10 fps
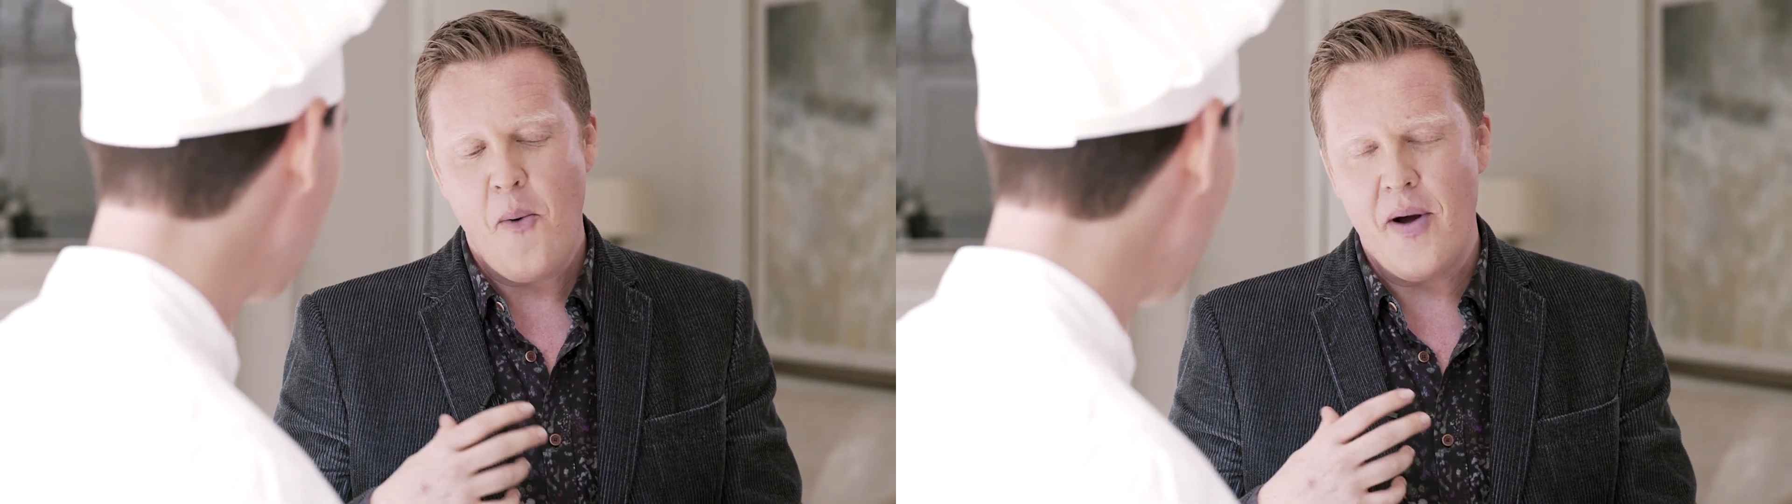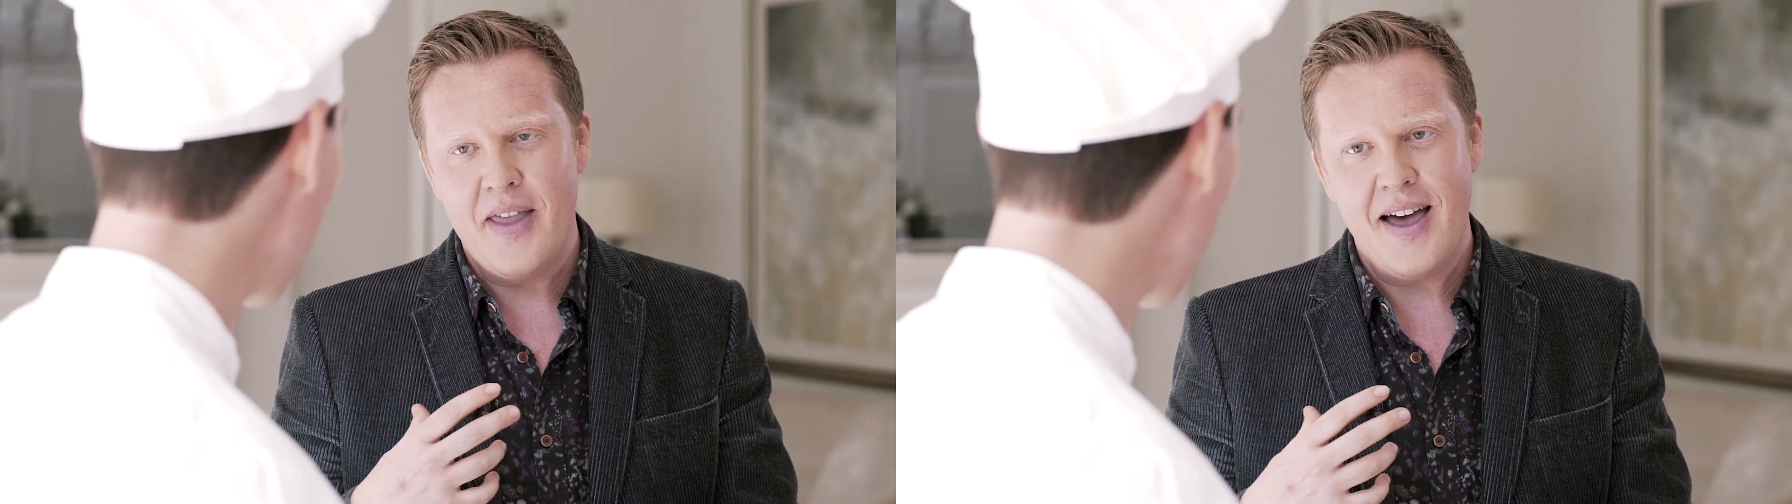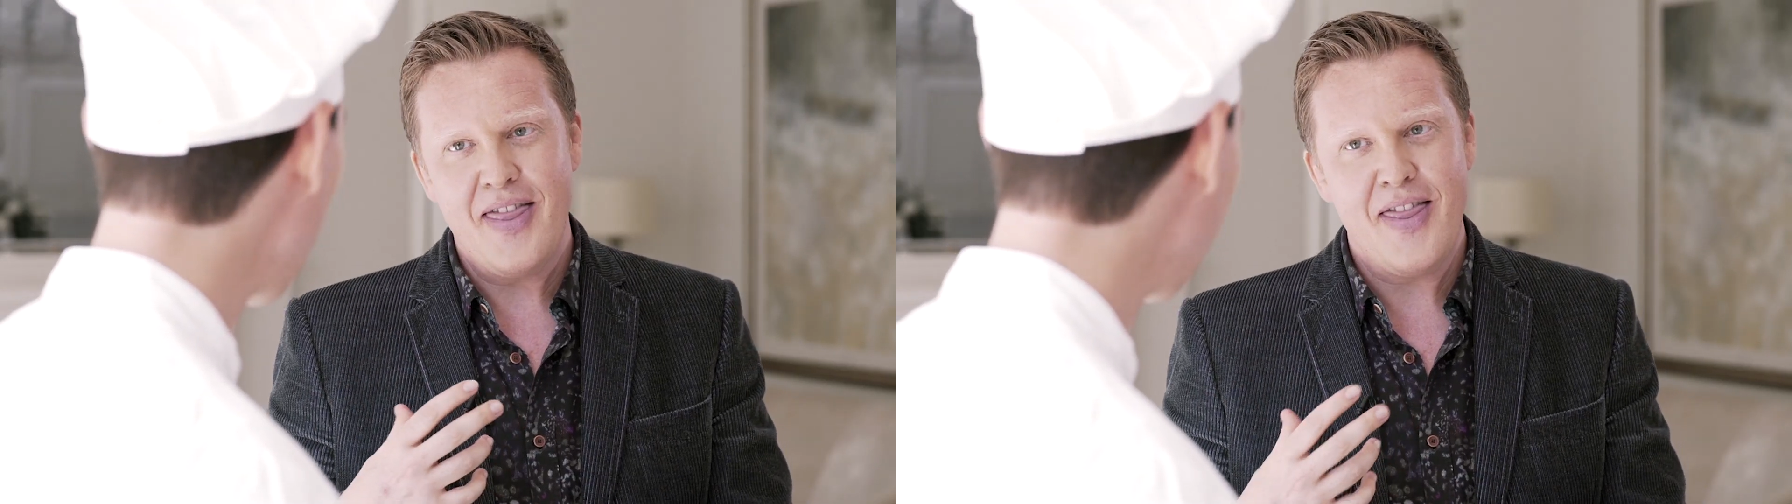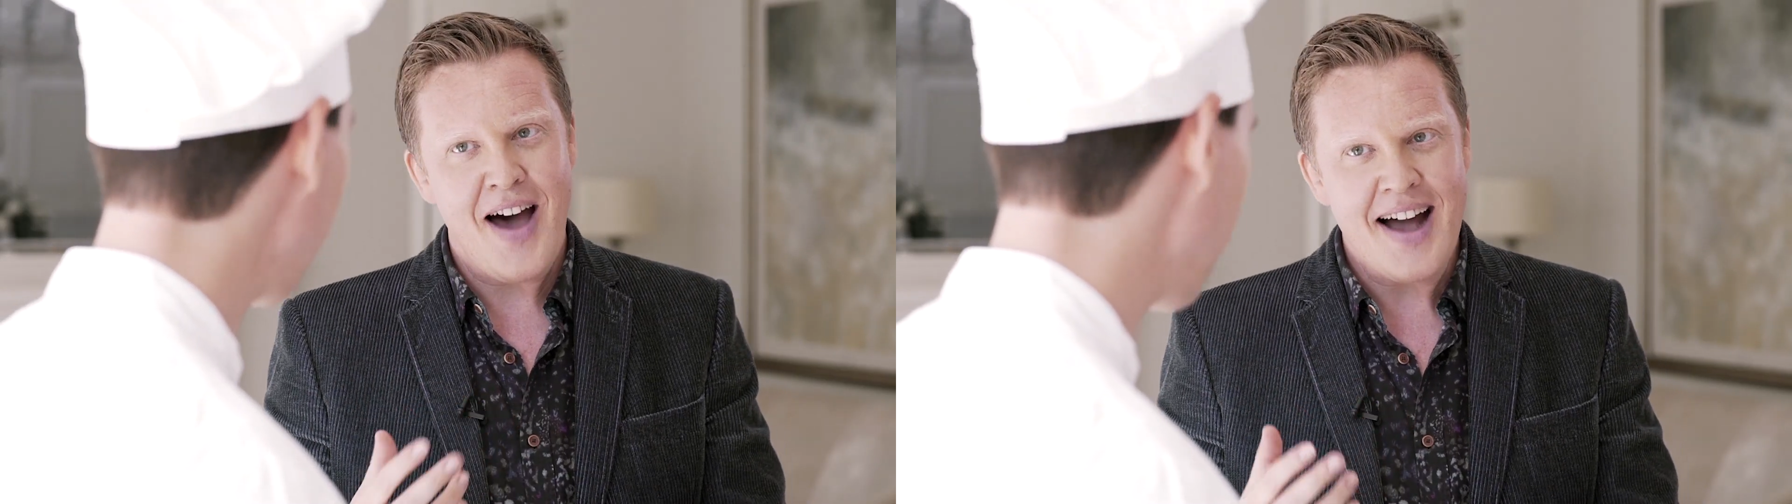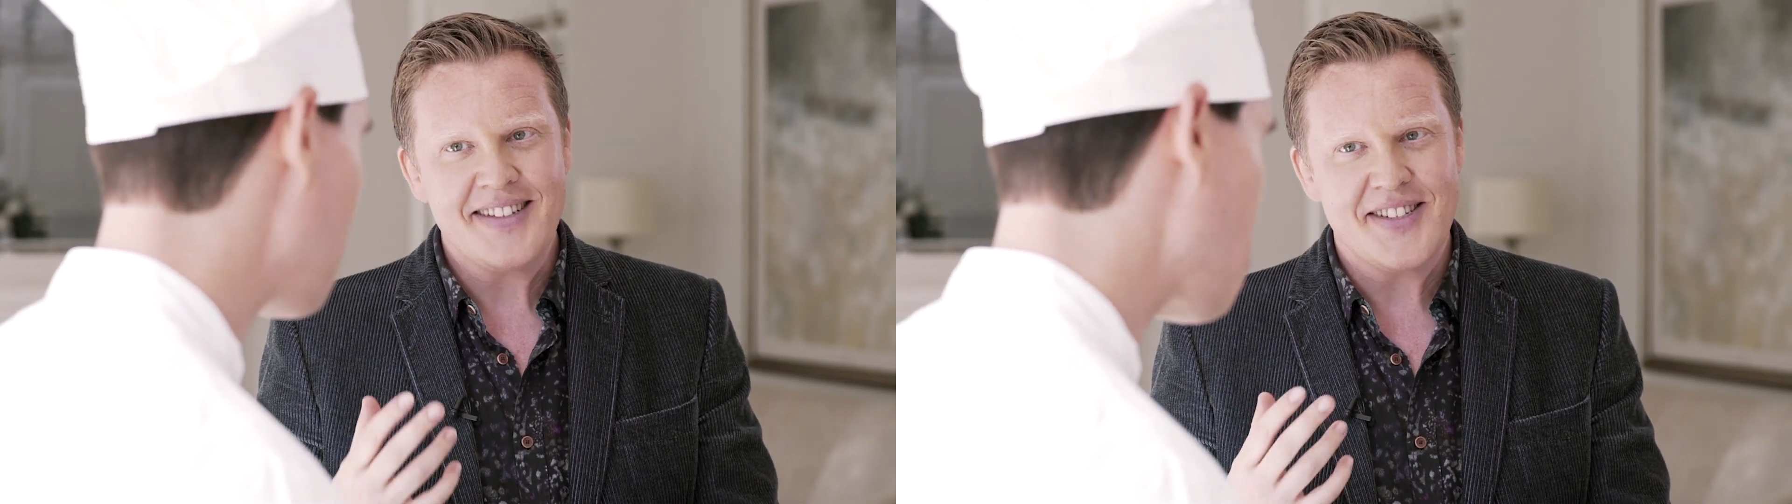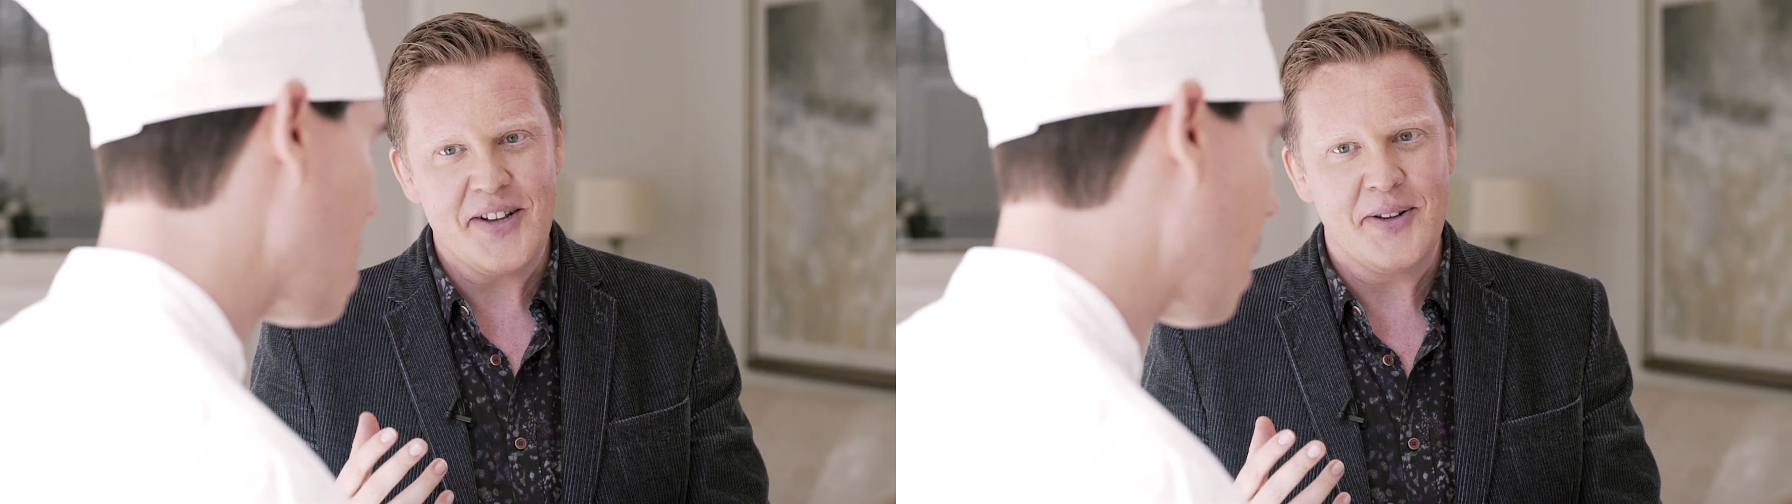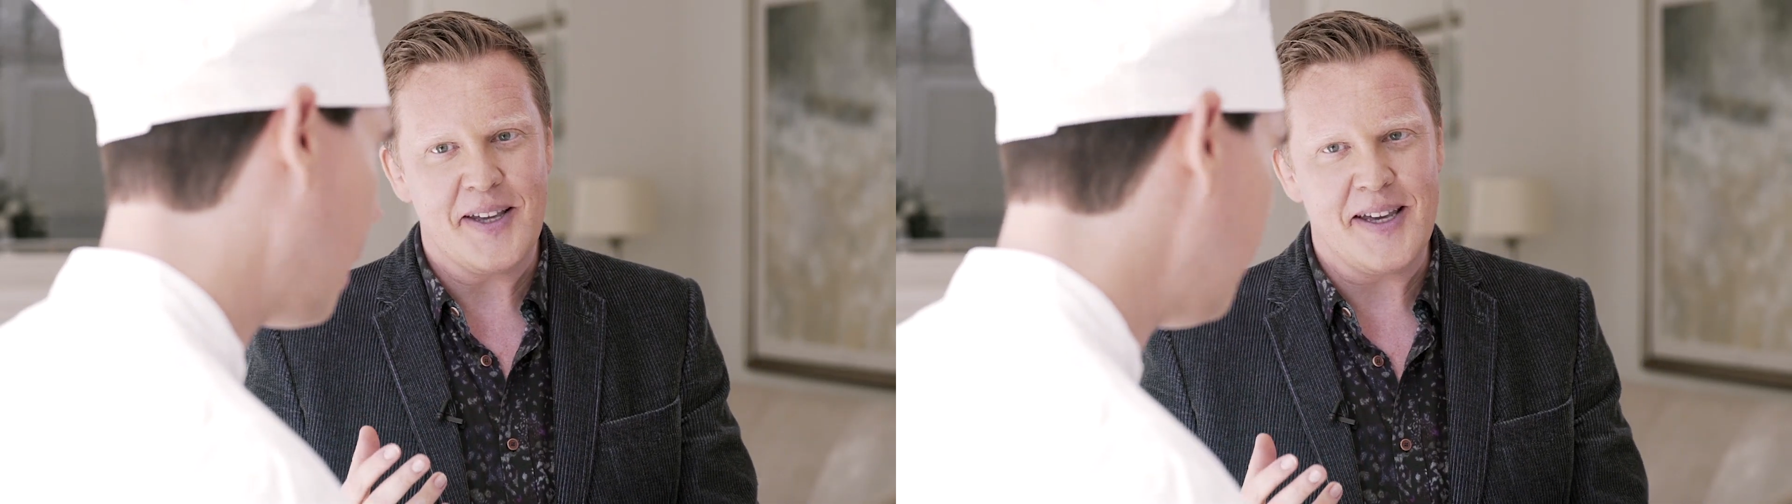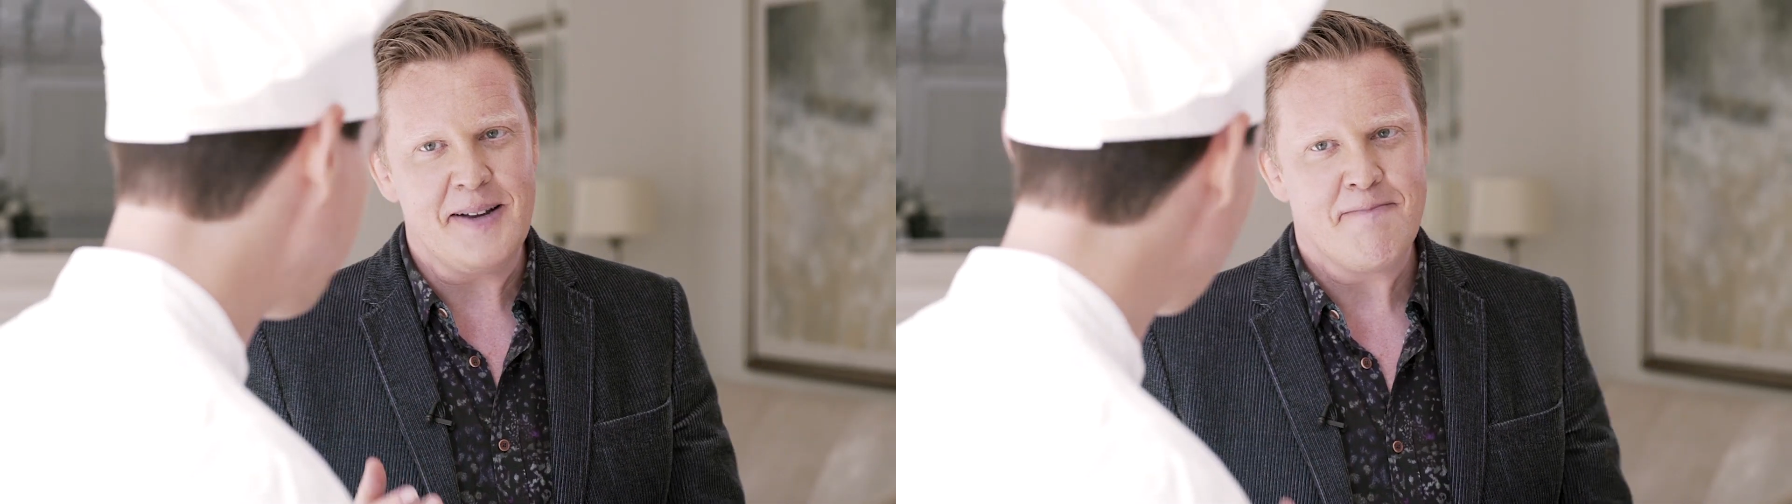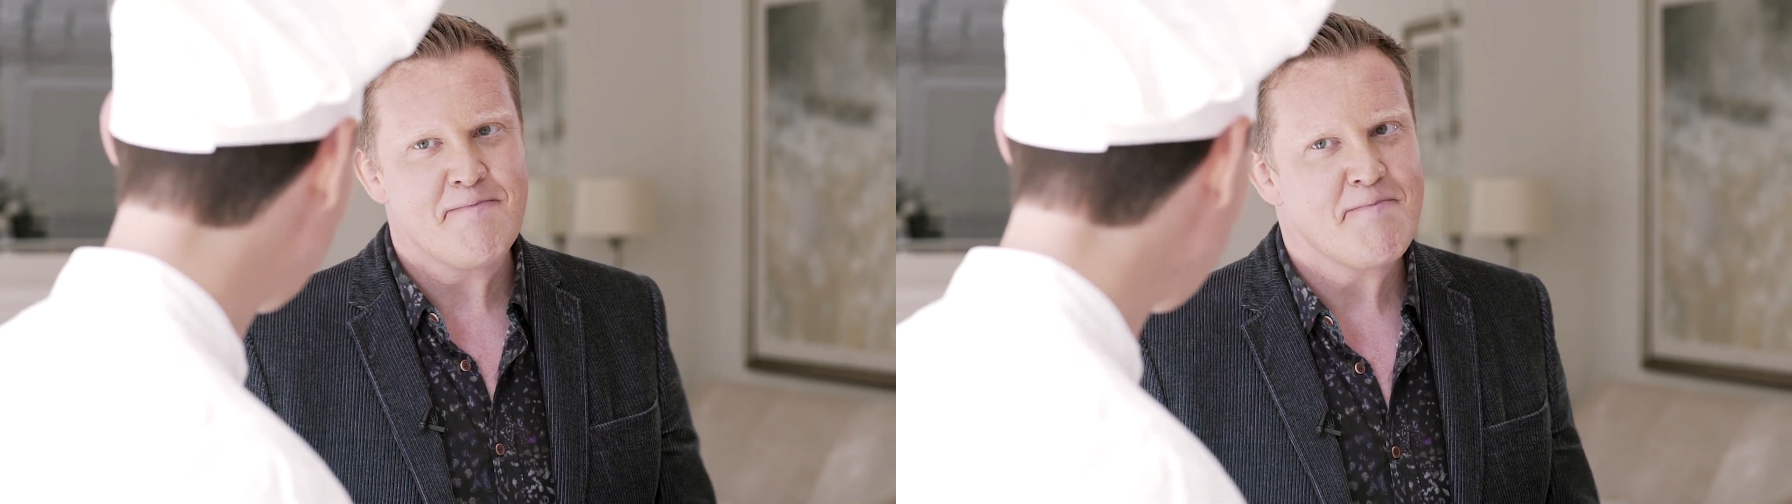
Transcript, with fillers: when they're that silky,